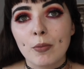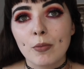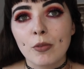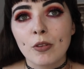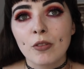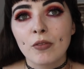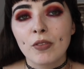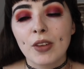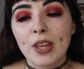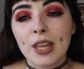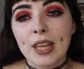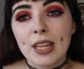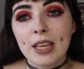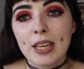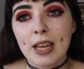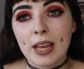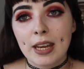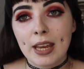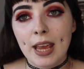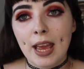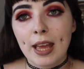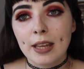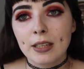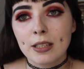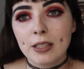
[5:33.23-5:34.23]
move in
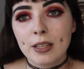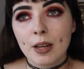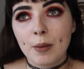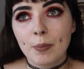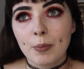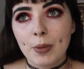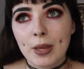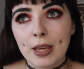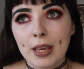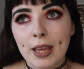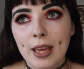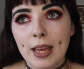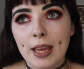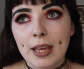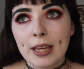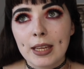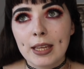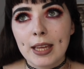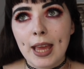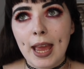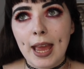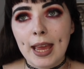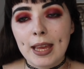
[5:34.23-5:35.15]
and it ended up being